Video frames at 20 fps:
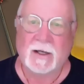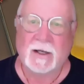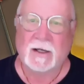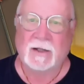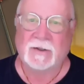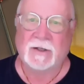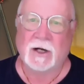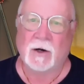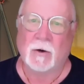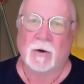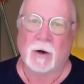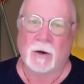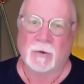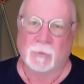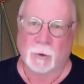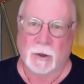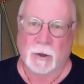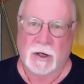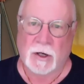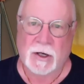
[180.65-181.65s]
On
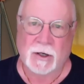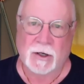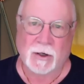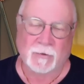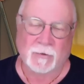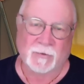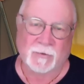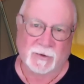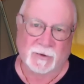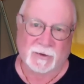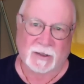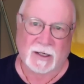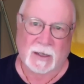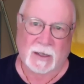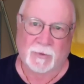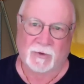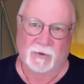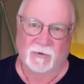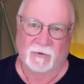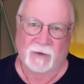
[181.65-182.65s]
Rainier, there's a
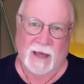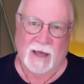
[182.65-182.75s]
couple of